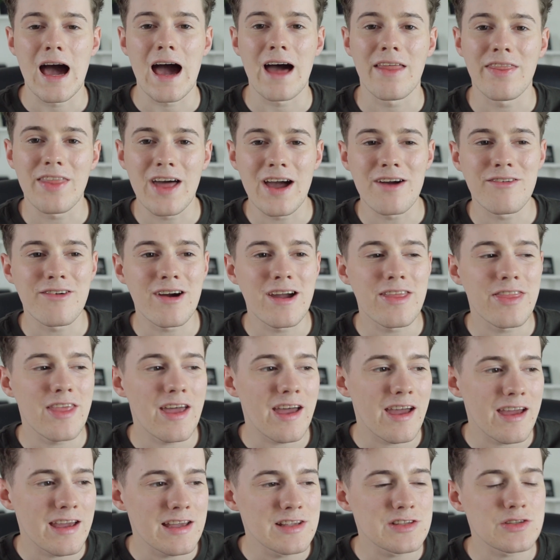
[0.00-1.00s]
And that right
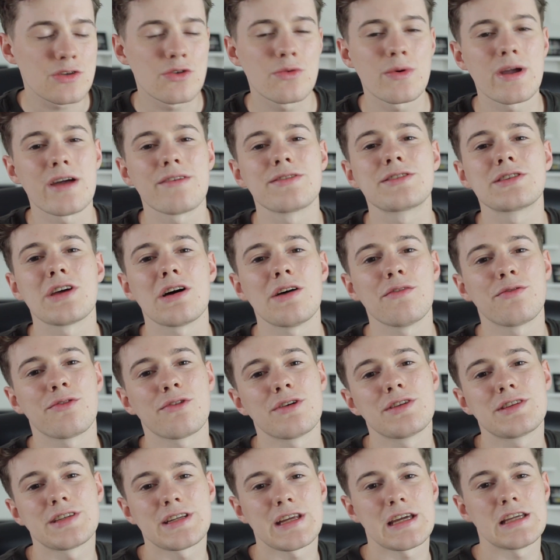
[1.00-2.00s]
there is all we have time
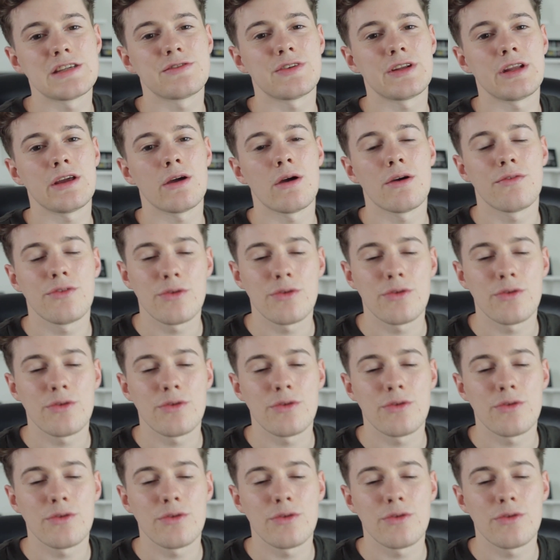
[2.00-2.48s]
for in today's video.